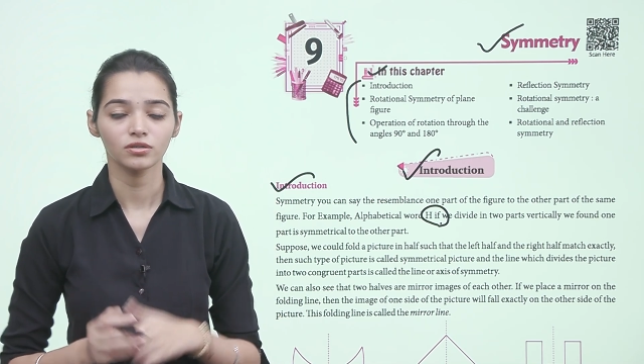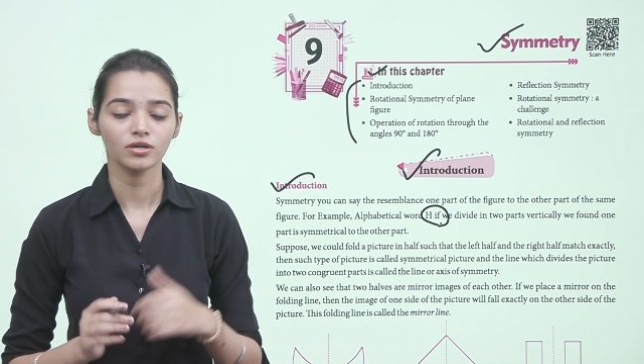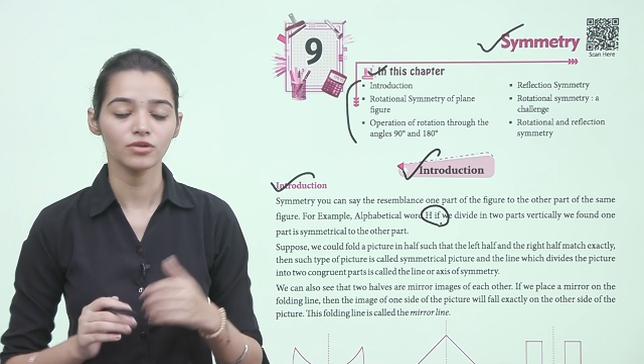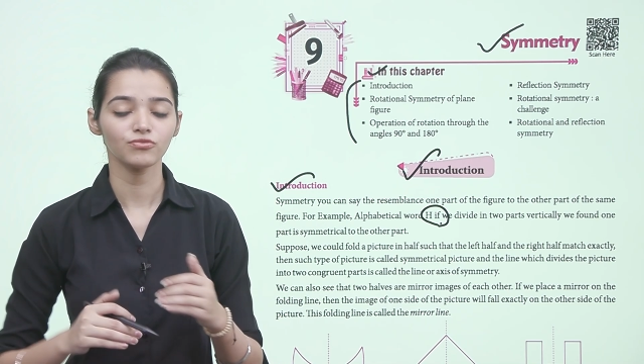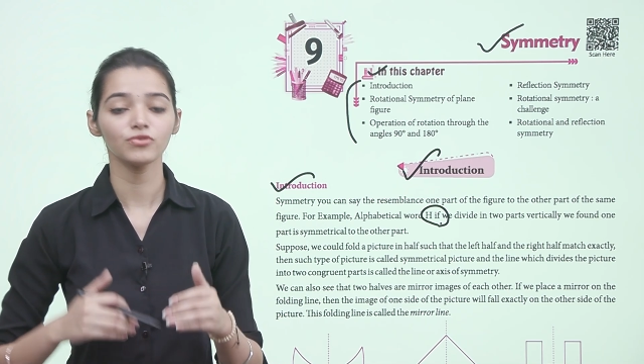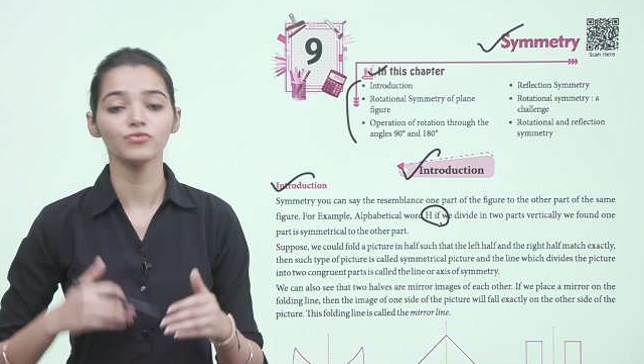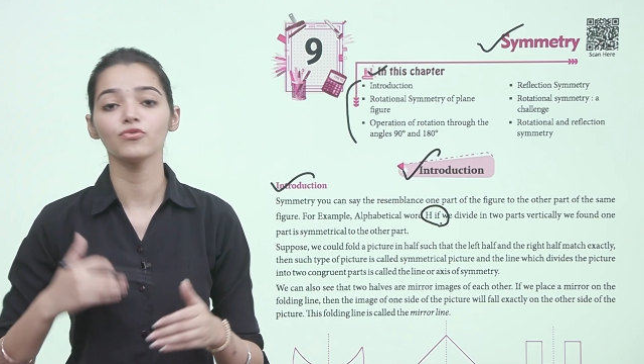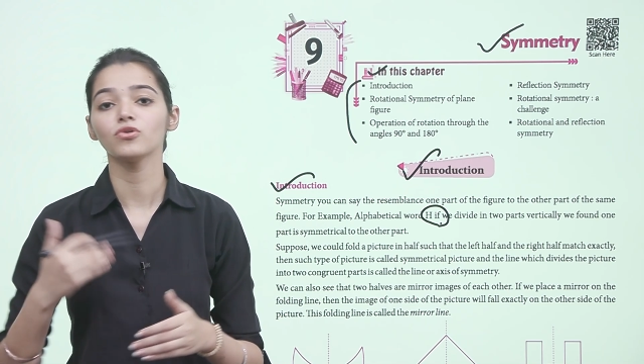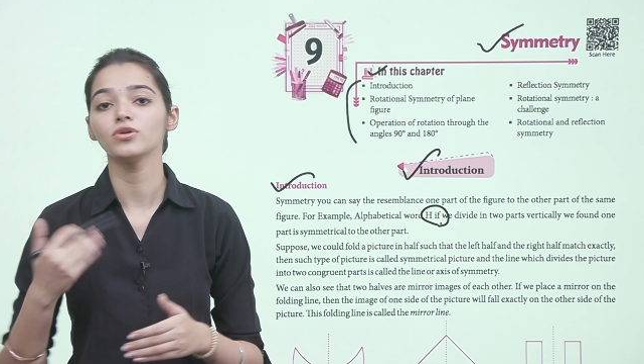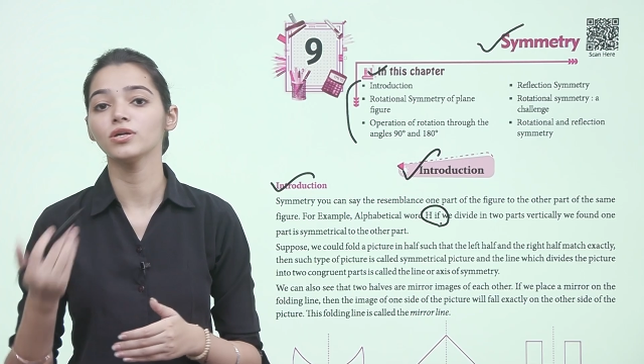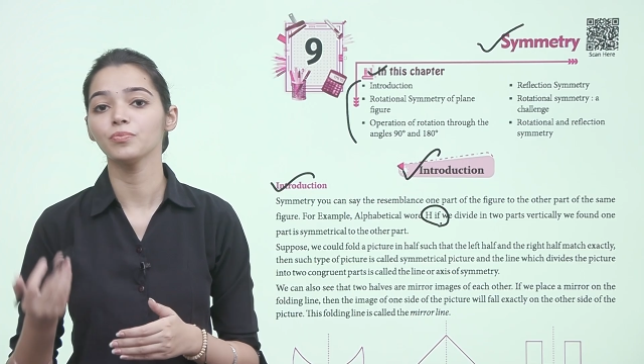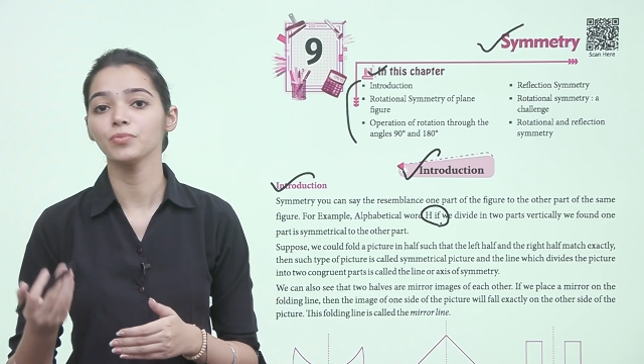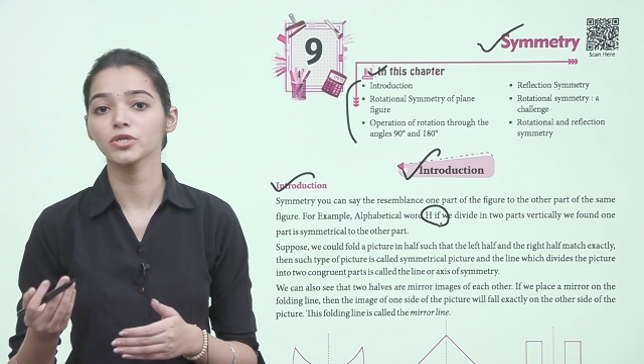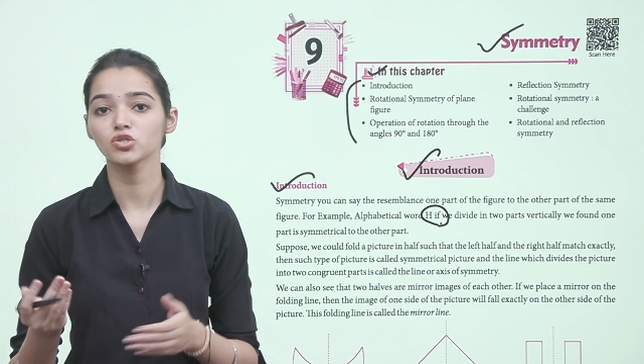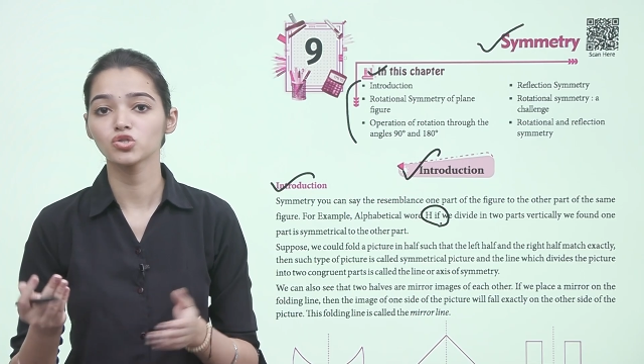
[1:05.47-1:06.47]
If we fold
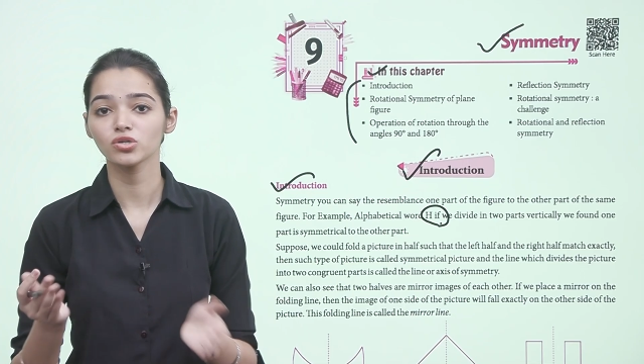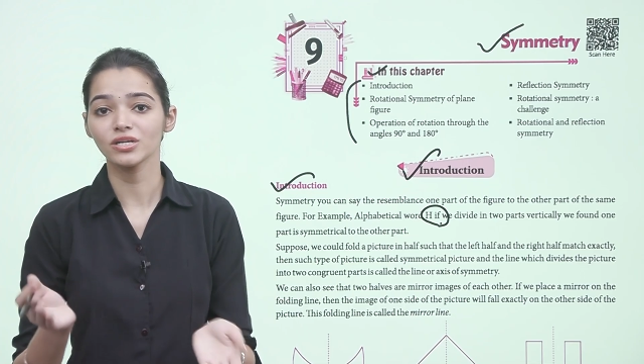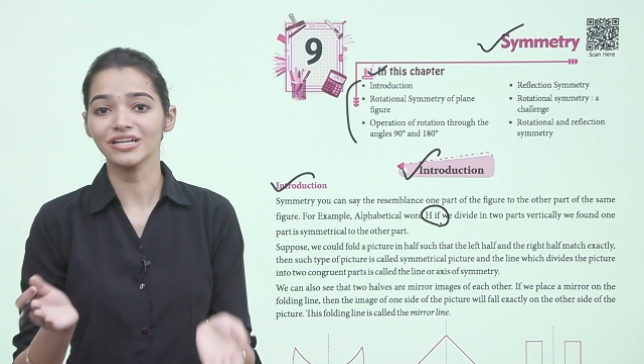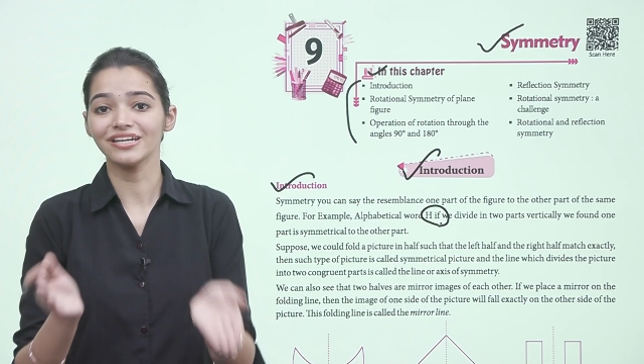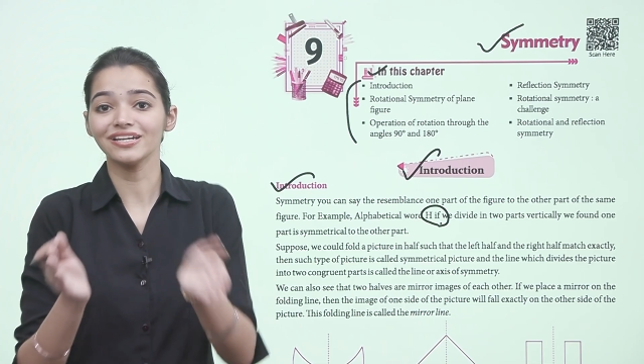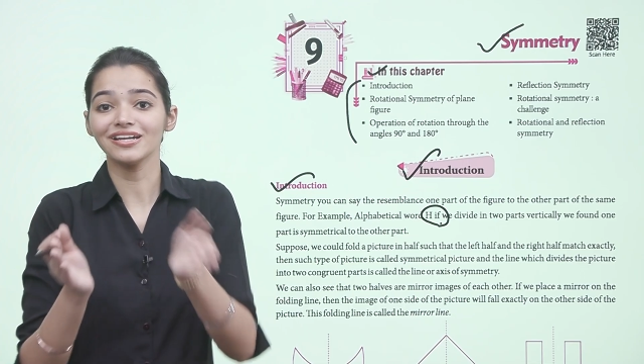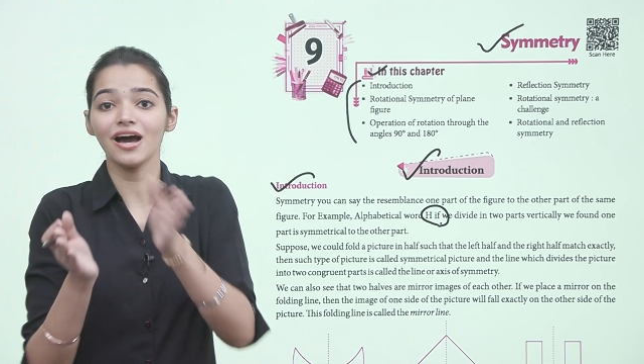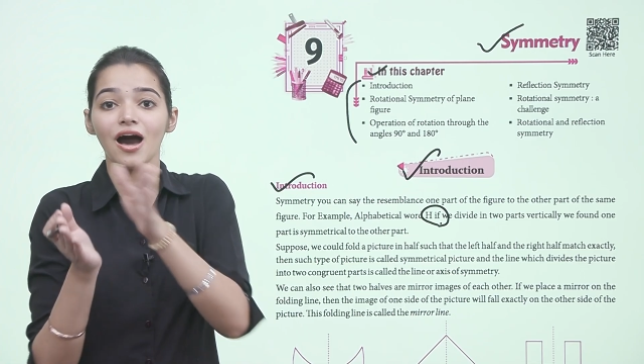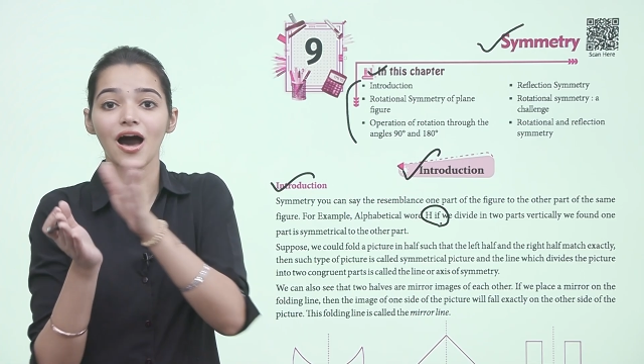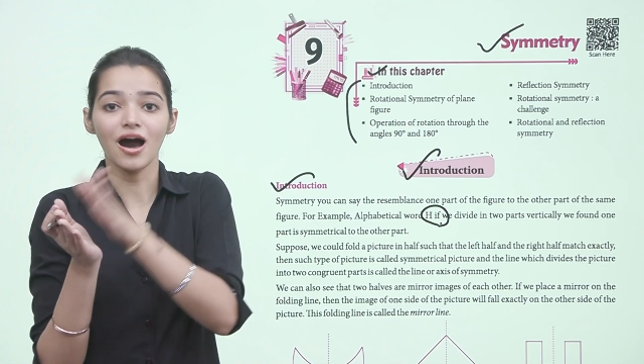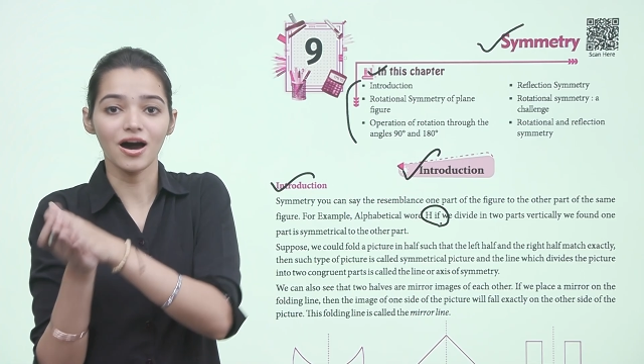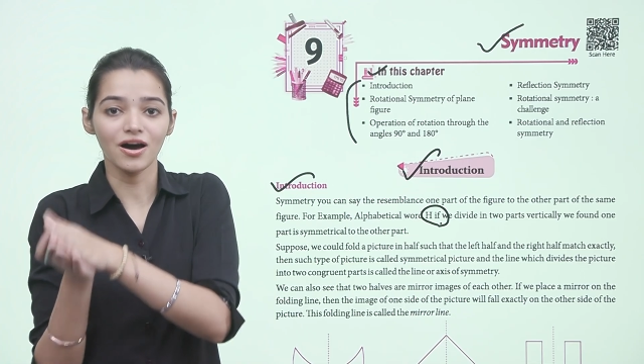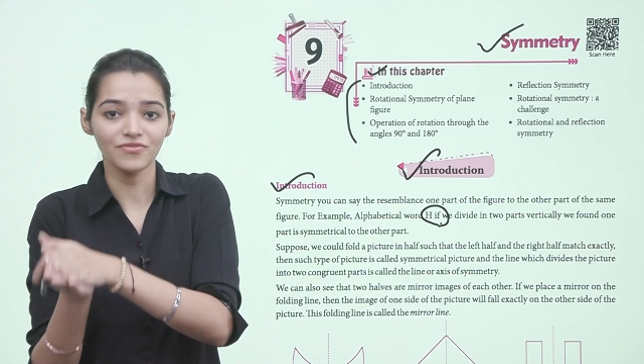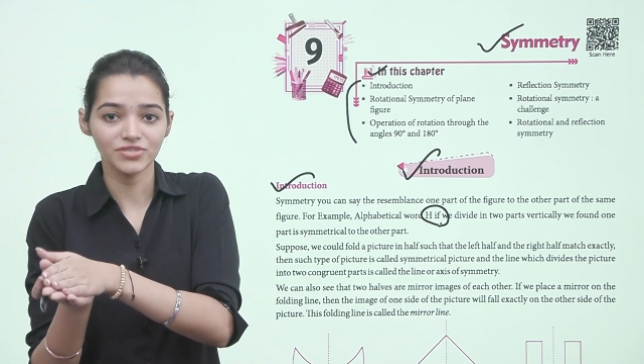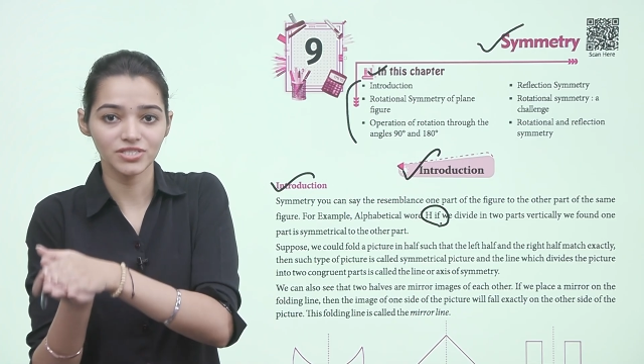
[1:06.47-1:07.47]
a picture in
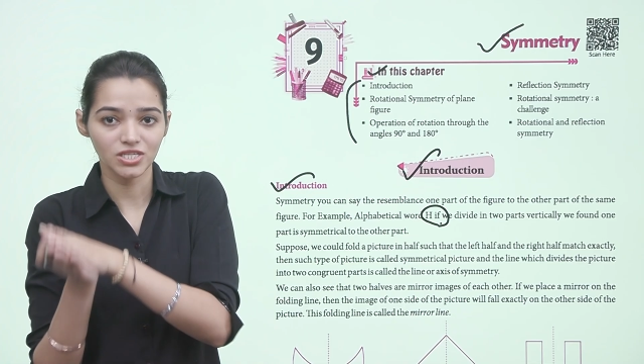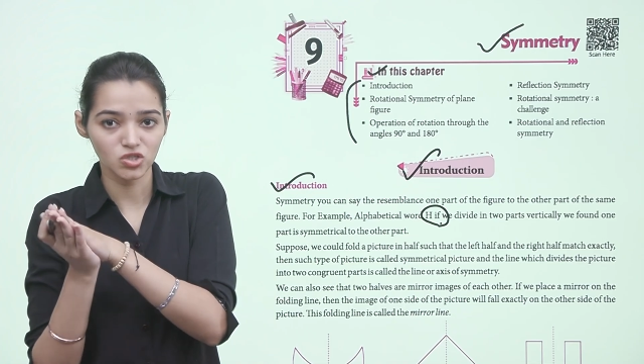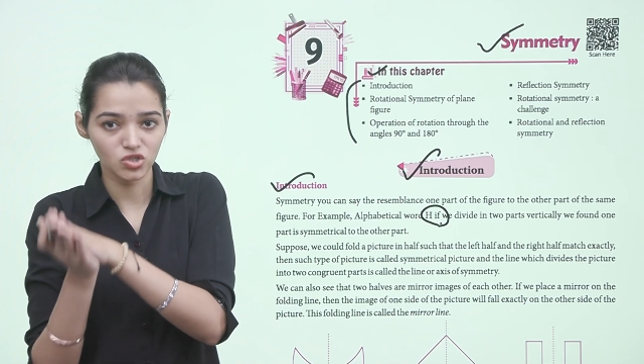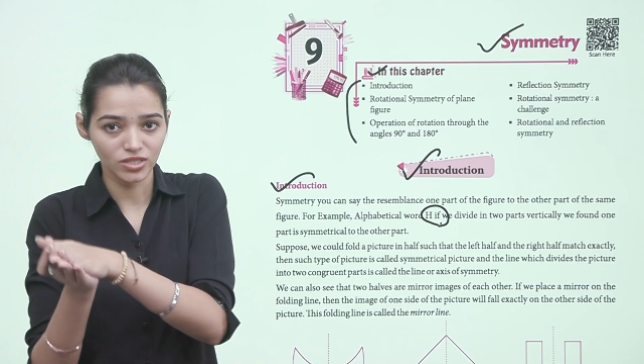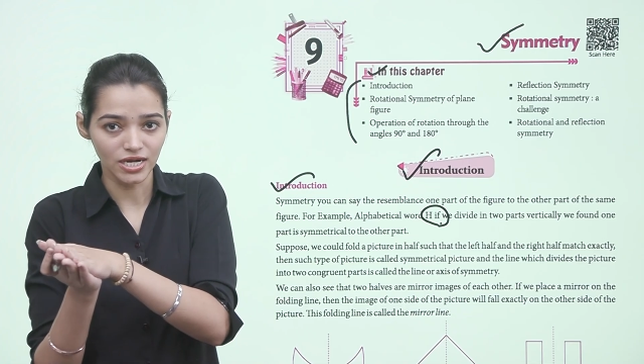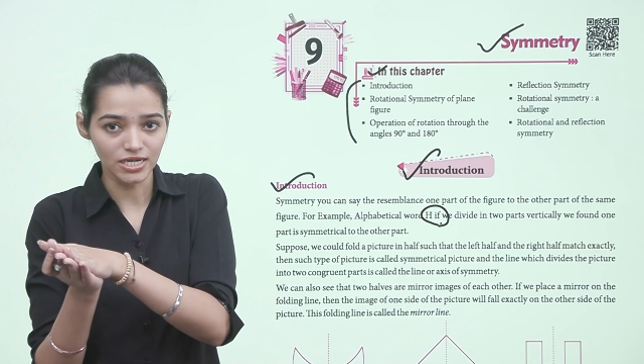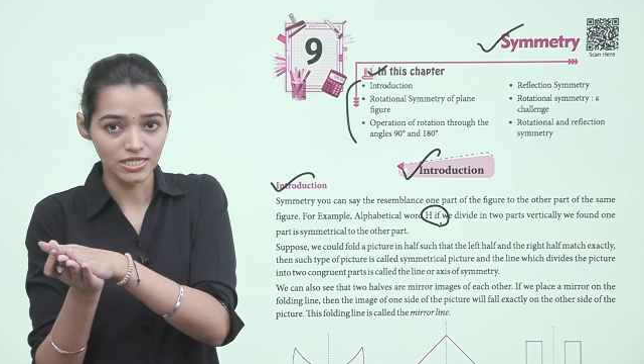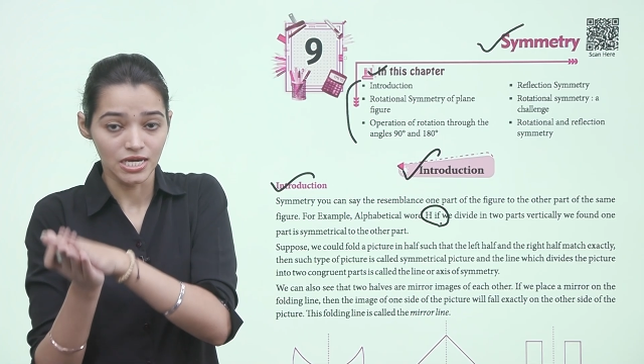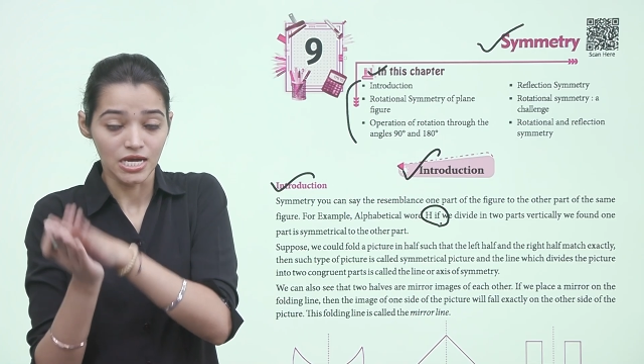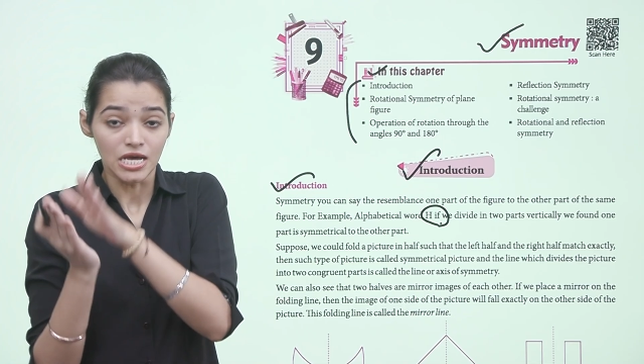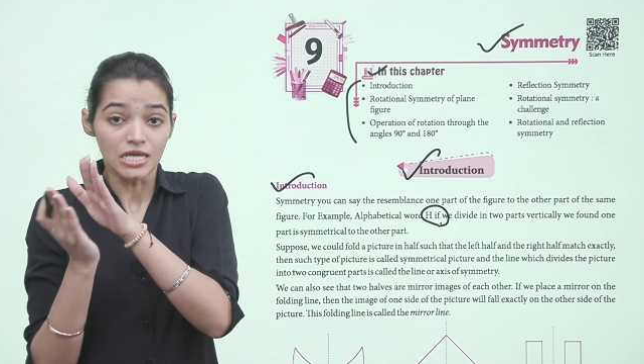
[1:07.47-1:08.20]
half such that